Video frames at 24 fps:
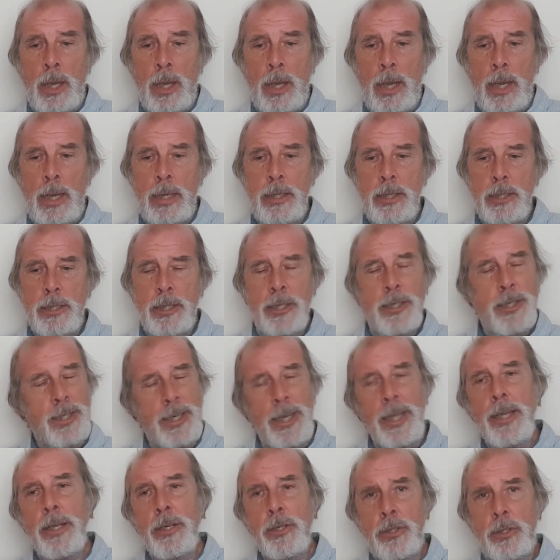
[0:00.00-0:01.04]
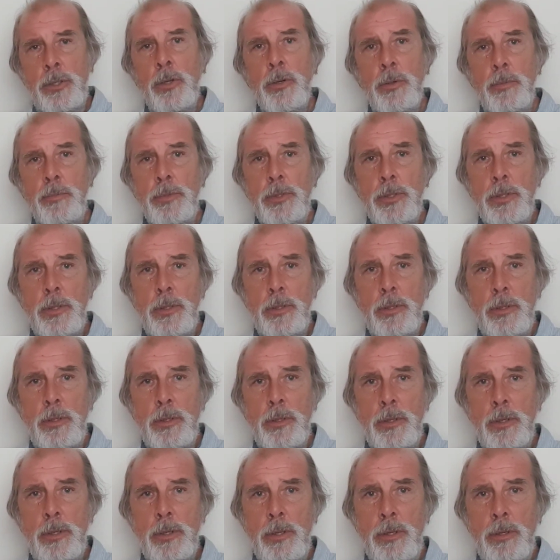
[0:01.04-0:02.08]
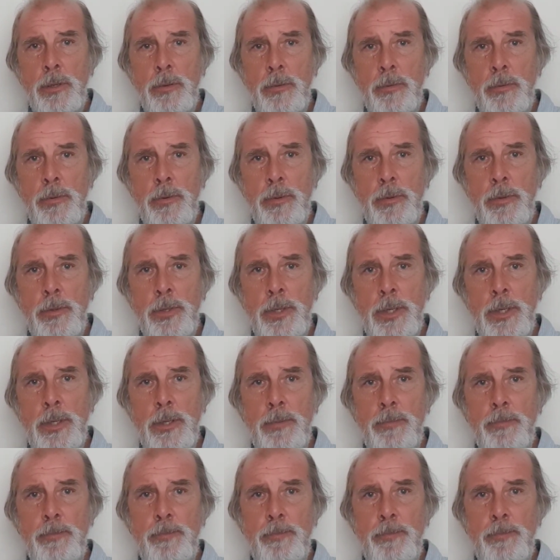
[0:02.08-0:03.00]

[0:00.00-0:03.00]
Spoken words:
And it's the staying stopped that